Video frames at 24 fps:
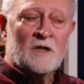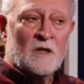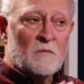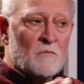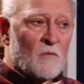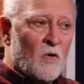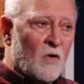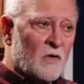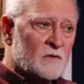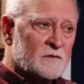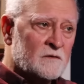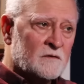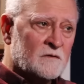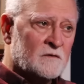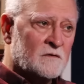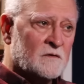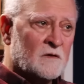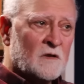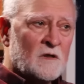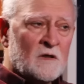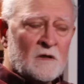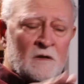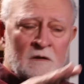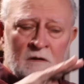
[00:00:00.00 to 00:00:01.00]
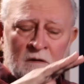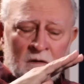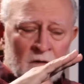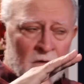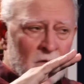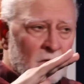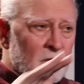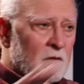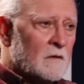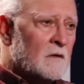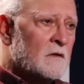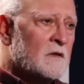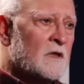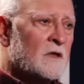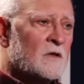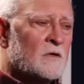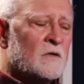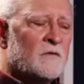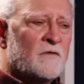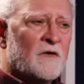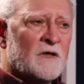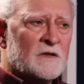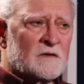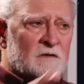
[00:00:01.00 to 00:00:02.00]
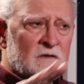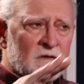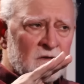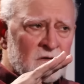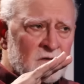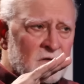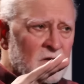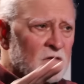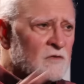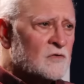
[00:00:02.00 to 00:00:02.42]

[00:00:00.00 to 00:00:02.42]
Their mosques, their universities,